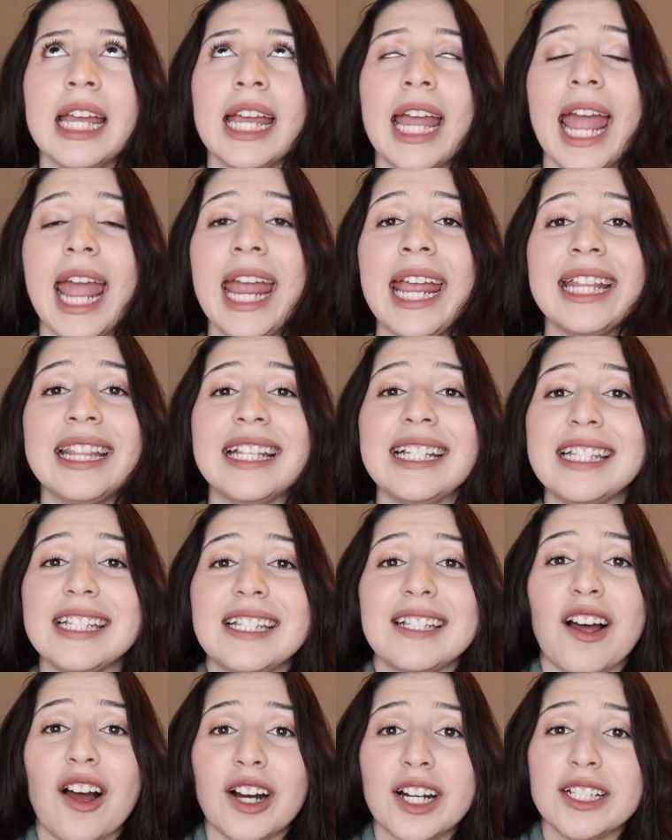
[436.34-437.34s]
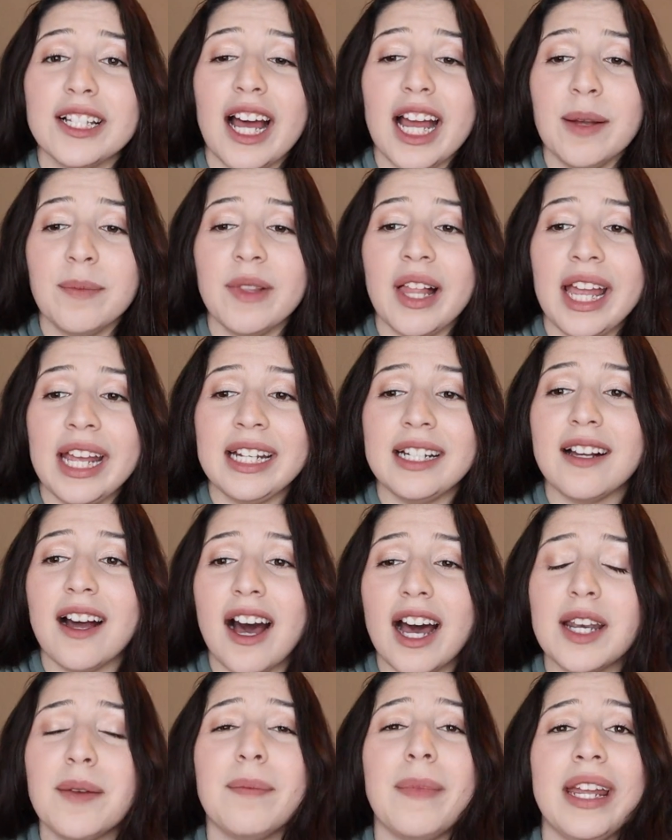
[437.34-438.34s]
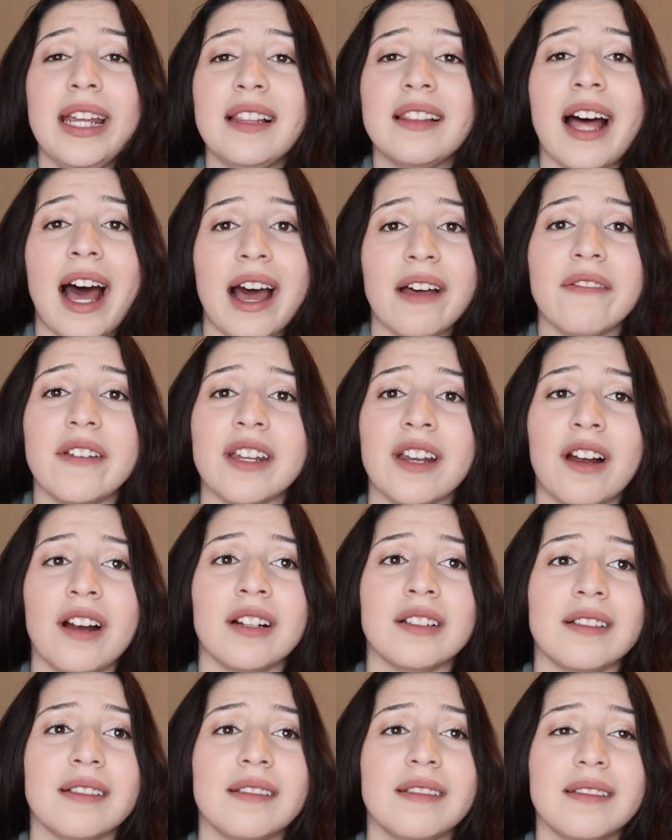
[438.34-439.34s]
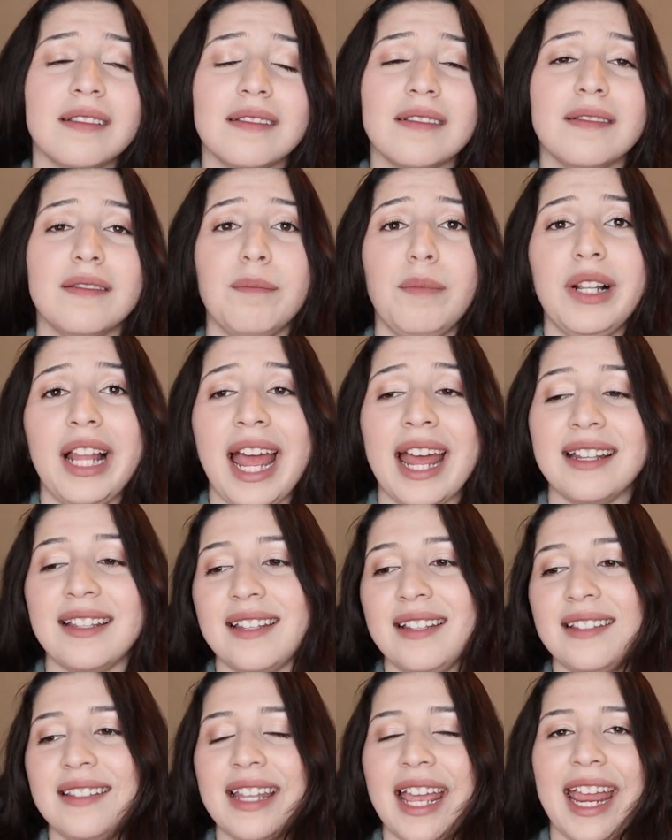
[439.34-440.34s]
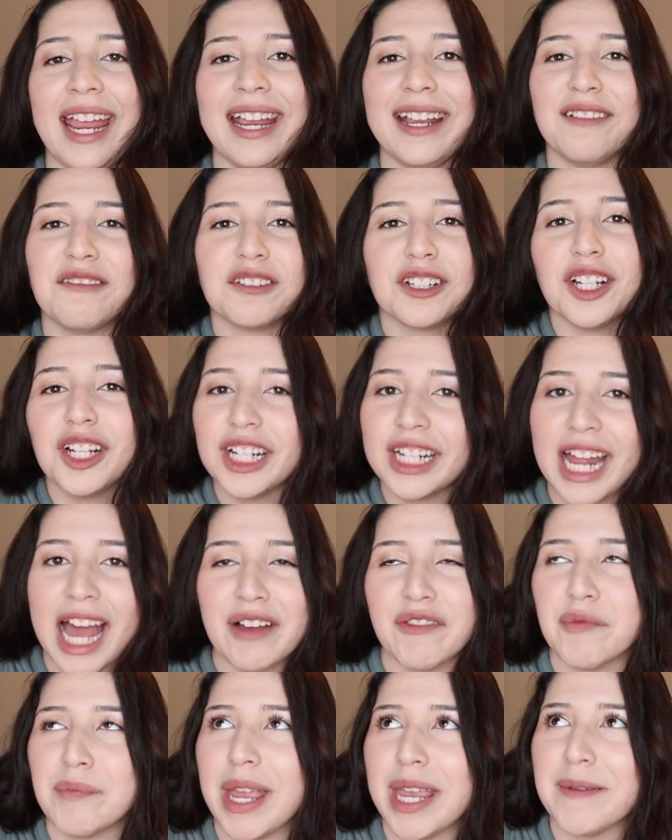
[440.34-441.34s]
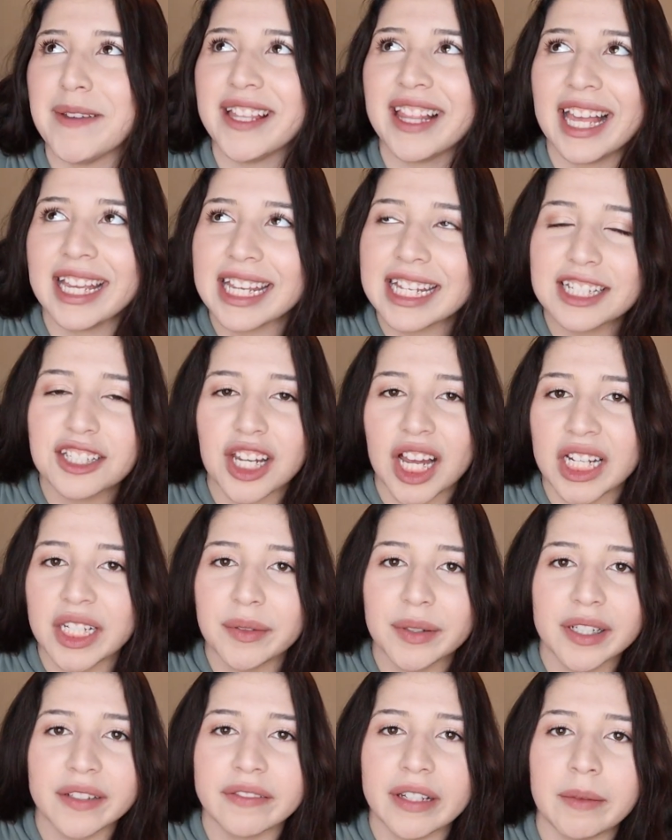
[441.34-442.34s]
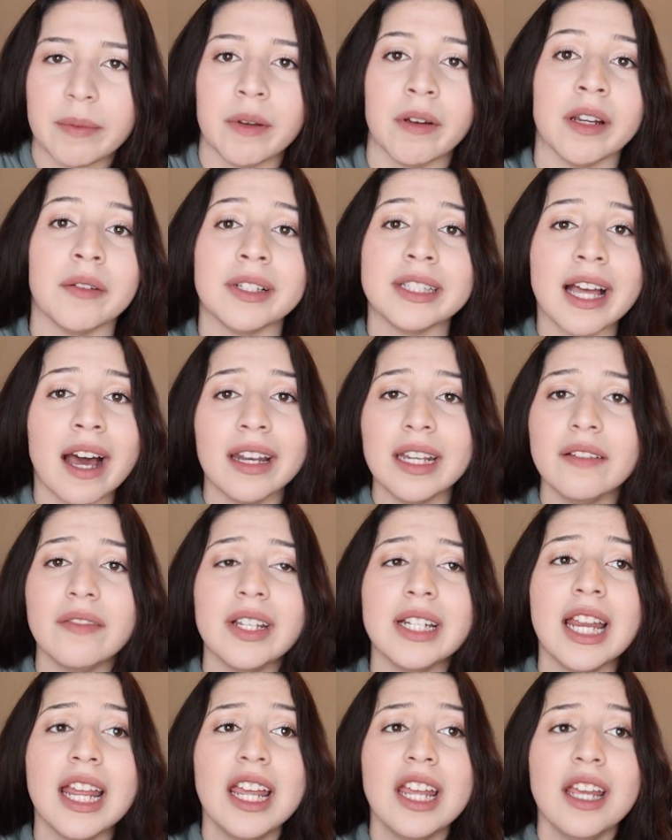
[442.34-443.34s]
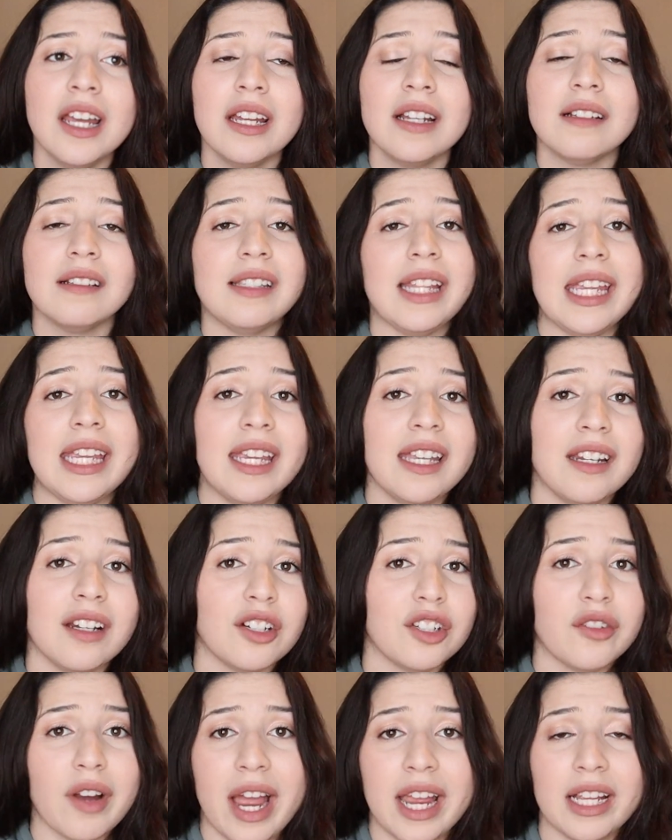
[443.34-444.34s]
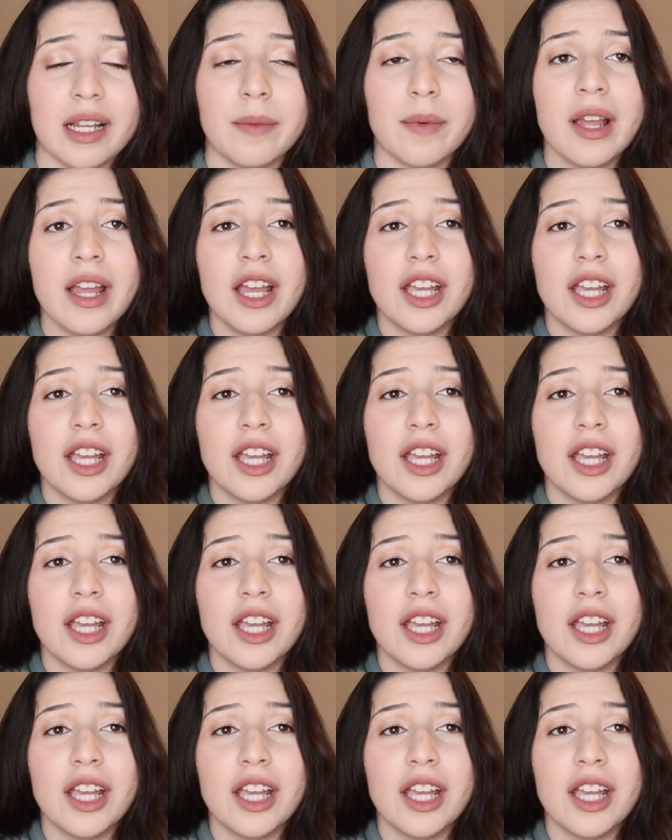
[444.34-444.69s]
hey, this is our timeline. God may laugh at our plans and say, we are going to have a baby like in January or February without even thinking or trying.